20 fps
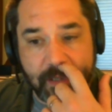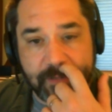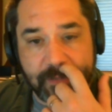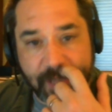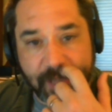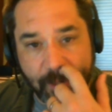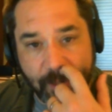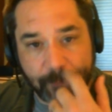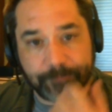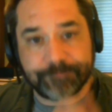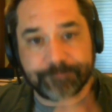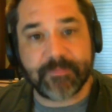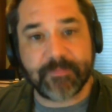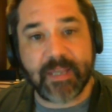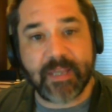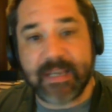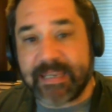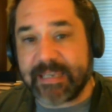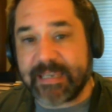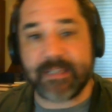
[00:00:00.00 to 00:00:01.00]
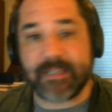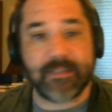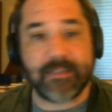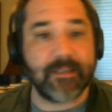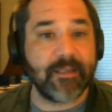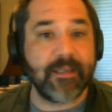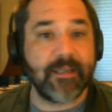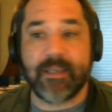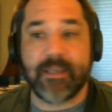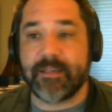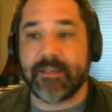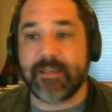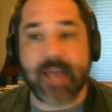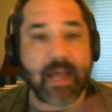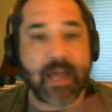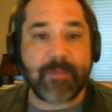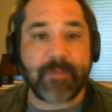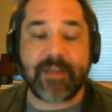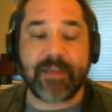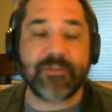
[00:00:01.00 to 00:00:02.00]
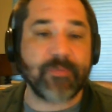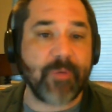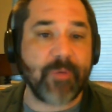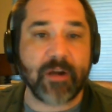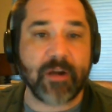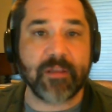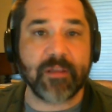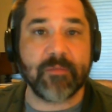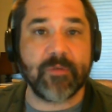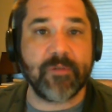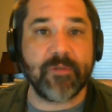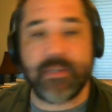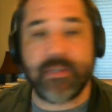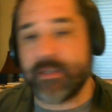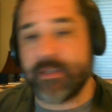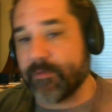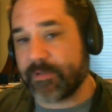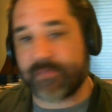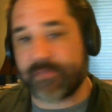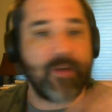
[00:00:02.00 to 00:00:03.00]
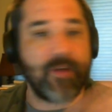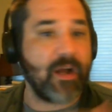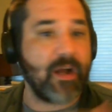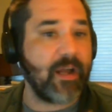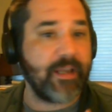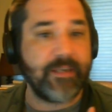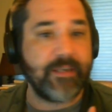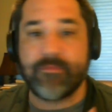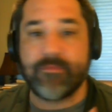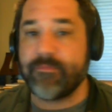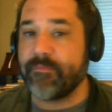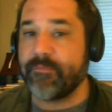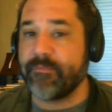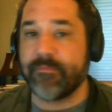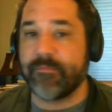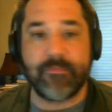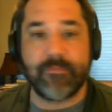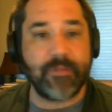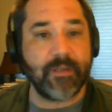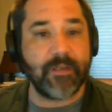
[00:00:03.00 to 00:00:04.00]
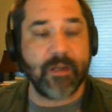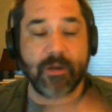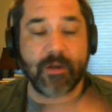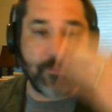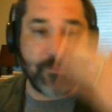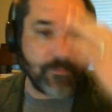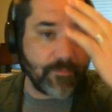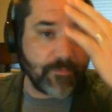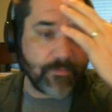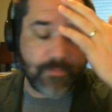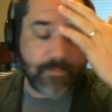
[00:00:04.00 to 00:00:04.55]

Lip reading: So, again, not a major part of the movie. It was fine, it